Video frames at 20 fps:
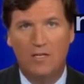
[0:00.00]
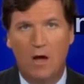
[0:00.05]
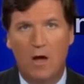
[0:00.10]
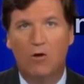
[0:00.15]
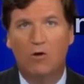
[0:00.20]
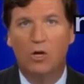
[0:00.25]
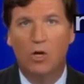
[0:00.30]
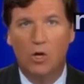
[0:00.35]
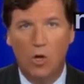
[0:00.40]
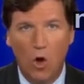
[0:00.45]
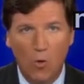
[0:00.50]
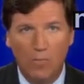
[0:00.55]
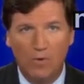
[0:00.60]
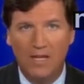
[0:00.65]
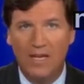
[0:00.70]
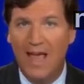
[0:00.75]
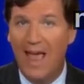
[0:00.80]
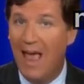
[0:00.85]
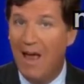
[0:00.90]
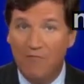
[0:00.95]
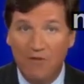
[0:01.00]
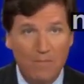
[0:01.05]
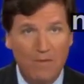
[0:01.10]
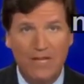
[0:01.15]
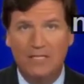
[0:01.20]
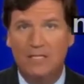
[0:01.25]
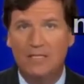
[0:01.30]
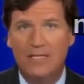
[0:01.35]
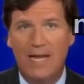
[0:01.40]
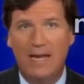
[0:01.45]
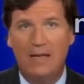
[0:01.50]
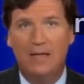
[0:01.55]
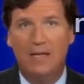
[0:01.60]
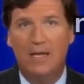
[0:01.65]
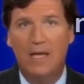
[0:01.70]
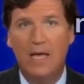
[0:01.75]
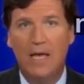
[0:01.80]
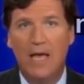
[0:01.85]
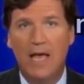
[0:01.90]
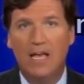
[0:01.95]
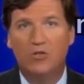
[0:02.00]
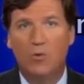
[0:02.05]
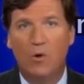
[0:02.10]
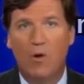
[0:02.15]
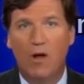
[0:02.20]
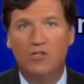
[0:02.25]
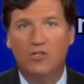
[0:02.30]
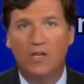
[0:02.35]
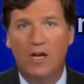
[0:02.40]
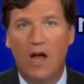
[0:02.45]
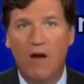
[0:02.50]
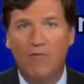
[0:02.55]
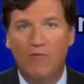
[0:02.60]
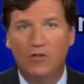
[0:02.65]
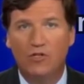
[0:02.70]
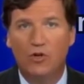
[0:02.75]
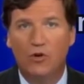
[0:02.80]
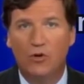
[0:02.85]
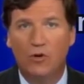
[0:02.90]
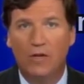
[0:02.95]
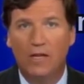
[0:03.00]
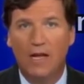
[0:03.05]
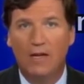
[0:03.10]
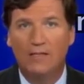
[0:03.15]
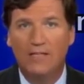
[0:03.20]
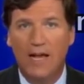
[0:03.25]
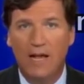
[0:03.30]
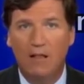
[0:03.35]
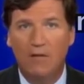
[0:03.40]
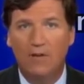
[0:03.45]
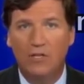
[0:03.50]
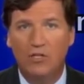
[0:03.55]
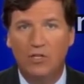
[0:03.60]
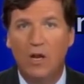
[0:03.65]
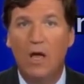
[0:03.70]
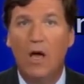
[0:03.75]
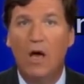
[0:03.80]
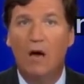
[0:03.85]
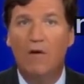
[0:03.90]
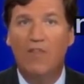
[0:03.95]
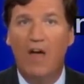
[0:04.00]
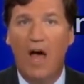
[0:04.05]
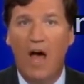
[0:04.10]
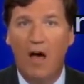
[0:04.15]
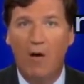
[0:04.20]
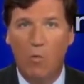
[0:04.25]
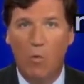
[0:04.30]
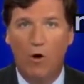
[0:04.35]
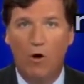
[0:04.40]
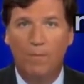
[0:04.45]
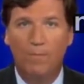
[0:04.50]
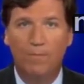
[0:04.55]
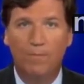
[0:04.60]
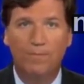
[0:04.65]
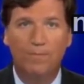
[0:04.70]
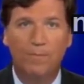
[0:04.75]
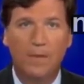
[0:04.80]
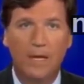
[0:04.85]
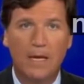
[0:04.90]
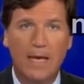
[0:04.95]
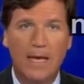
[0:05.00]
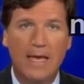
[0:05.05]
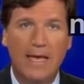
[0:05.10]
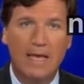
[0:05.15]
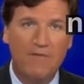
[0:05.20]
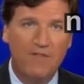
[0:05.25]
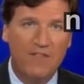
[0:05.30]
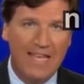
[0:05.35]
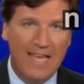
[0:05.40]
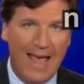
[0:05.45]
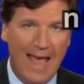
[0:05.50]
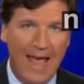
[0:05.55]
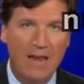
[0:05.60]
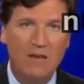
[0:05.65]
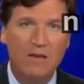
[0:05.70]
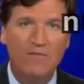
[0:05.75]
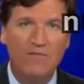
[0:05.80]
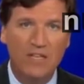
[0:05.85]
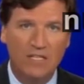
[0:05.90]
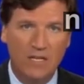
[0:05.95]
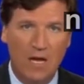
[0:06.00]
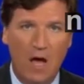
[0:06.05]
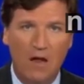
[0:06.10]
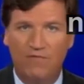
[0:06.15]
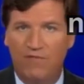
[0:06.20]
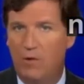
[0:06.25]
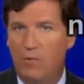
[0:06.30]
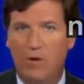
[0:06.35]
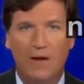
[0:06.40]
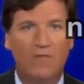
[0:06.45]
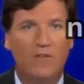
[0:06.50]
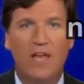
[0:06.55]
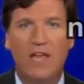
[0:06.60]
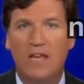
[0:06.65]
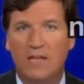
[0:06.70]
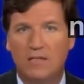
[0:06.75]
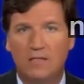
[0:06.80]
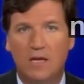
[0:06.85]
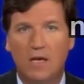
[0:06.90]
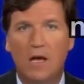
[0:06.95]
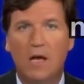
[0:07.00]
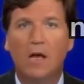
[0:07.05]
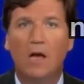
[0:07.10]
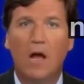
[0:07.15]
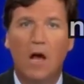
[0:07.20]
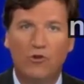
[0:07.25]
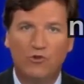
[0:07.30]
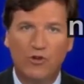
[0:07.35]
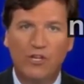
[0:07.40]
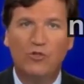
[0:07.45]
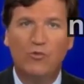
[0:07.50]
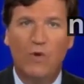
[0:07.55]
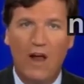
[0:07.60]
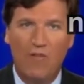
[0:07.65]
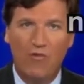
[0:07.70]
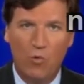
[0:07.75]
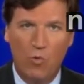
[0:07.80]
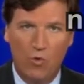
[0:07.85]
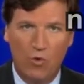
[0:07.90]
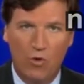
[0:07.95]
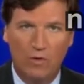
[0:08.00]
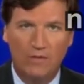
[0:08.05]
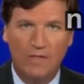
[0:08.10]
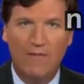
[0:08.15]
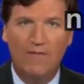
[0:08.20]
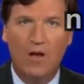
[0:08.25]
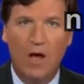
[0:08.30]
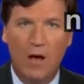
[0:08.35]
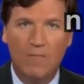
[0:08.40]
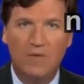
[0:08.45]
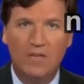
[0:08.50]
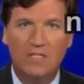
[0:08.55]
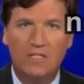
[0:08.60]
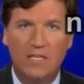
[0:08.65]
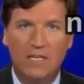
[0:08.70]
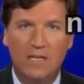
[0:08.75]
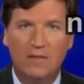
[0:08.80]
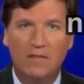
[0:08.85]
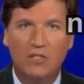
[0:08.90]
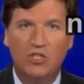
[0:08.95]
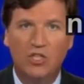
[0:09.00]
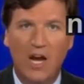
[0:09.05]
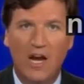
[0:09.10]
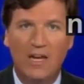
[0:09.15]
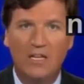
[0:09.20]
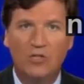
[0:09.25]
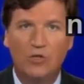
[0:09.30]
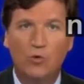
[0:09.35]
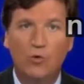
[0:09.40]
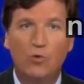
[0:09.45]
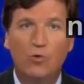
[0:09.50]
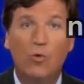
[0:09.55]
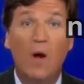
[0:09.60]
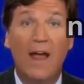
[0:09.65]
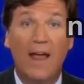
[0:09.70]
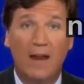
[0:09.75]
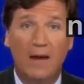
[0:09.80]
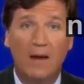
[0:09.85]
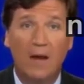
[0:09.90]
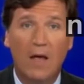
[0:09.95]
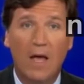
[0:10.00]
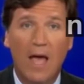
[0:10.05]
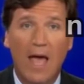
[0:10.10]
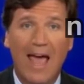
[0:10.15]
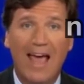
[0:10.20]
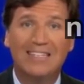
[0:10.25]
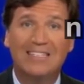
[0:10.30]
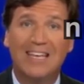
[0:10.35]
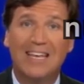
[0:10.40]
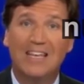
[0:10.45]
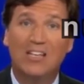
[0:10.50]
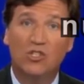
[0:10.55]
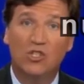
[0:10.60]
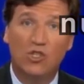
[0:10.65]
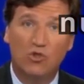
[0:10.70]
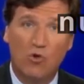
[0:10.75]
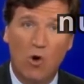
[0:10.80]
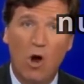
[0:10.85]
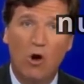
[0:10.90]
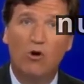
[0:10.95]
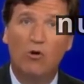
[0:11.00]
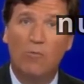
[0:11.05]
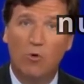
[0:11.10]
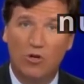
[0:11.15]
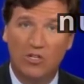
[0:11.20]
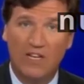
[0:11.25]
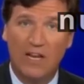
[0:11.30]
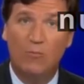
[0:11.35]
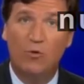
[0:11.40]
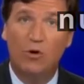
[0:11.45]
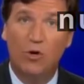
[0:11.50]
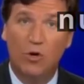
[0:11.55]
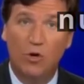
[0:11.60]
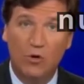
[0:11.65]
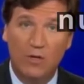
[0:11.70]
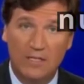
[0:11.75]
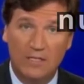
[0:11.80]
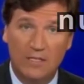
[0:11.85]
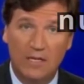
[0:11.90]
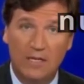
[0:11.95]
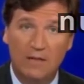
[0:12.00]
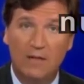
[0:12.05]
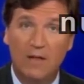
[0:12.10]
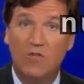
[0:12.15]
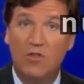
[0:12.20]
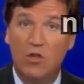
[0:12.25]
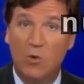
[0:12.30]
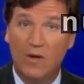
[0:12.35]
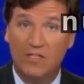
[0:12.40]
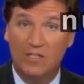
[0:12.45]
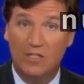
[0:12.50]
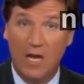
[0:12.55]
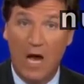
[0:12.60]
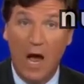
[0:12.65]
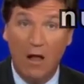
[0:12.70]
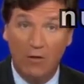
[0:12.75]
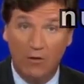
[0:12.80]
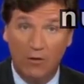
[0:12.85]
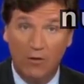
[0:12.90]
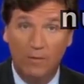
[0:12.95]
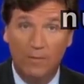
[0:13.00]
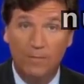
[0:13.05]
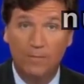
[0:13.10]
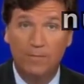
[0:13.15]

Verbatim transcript: dollar globally, every bit as intently as we watch the coverage currently on television of the hot war. If at the end of this conflict, whenever that is, countries around the world have come to see the Chinese yuan as a stronger, more stable currency than the U.S. dollar,